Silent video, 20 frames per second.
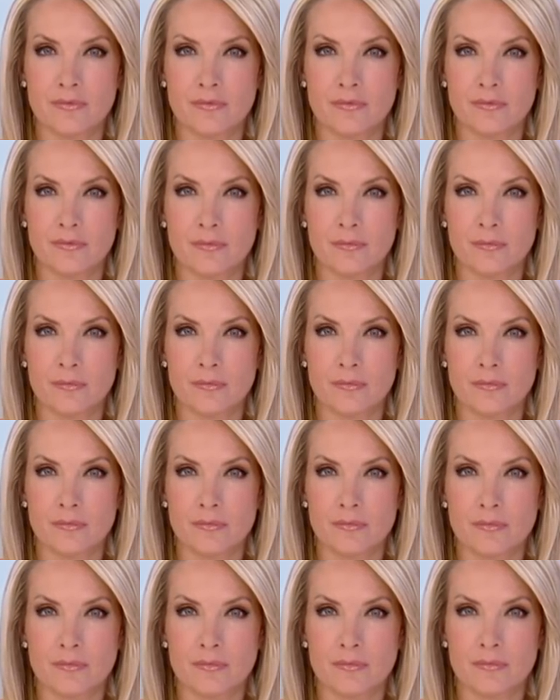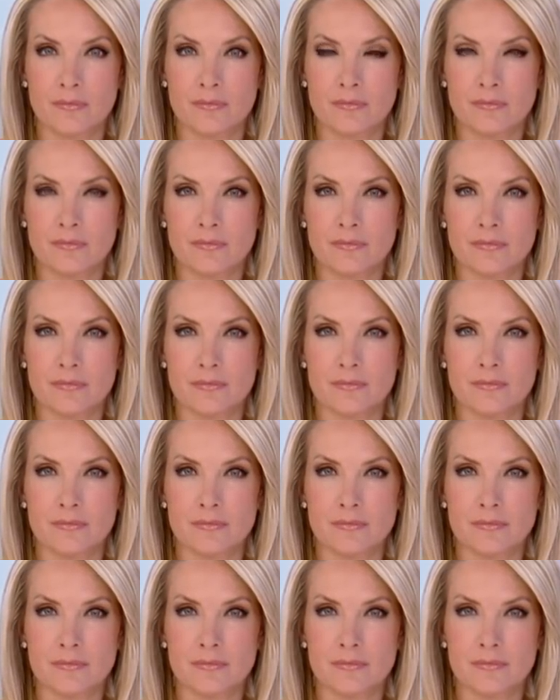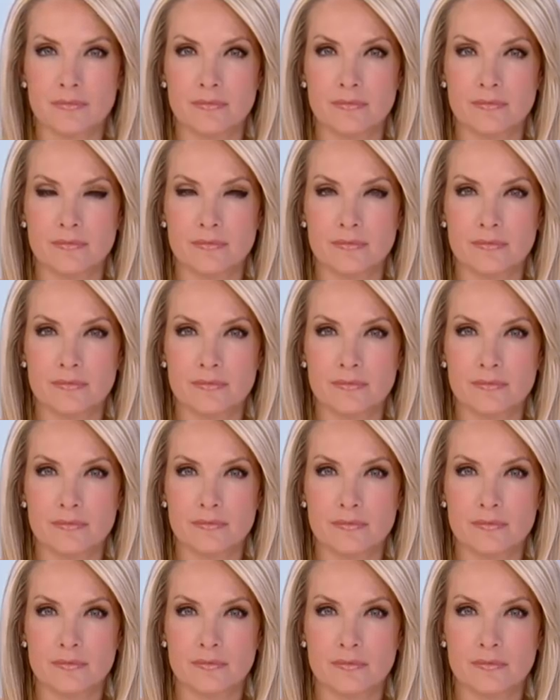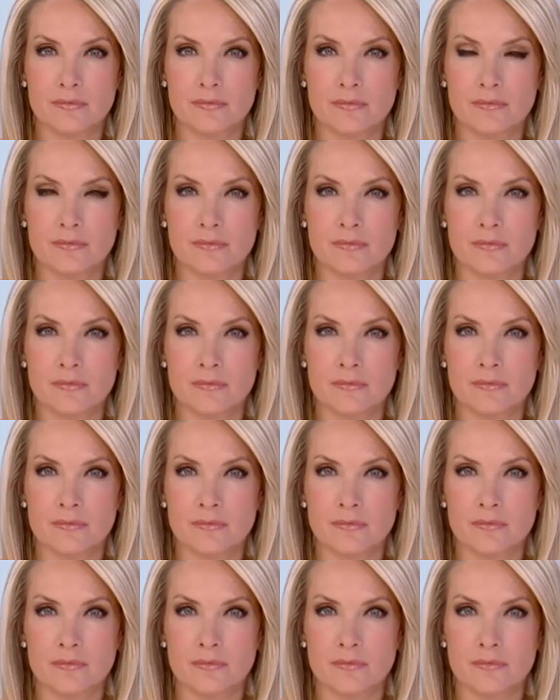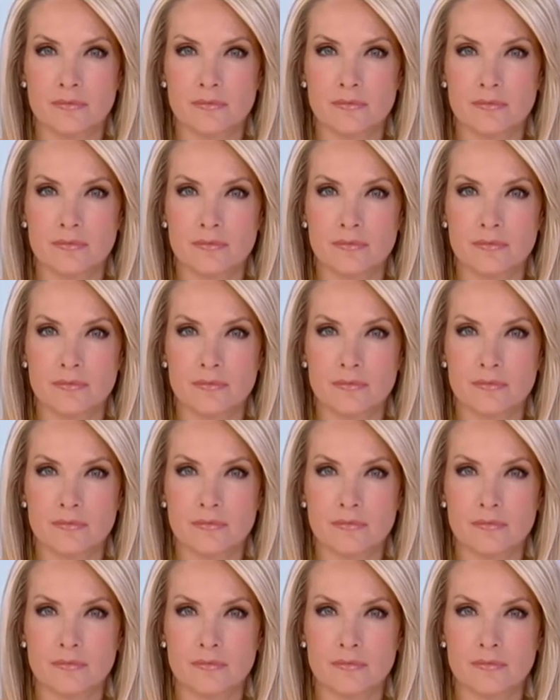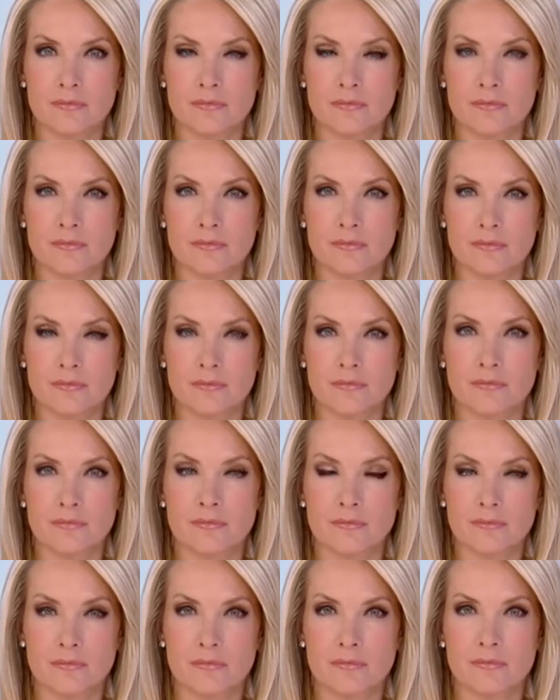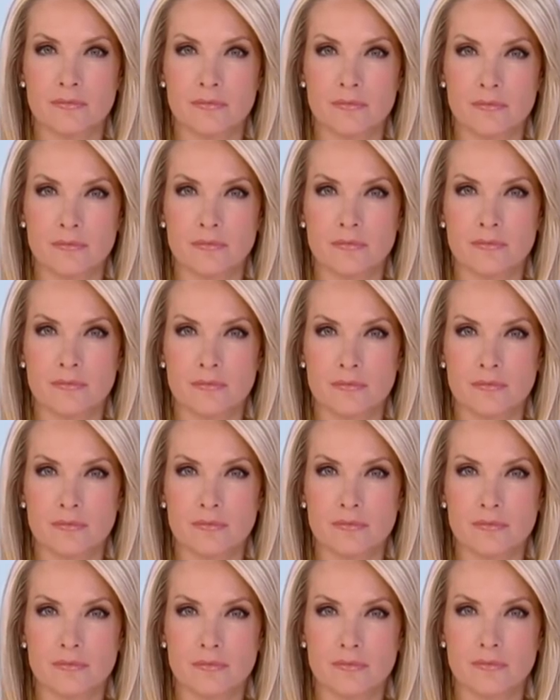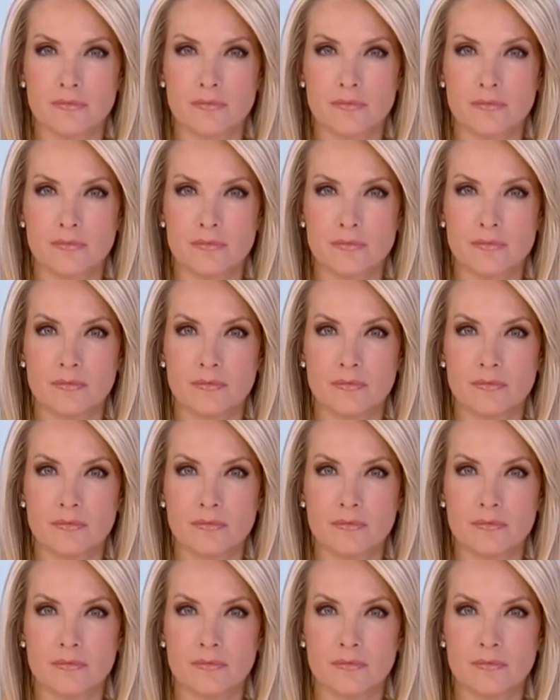No words are spoken by the person on screen.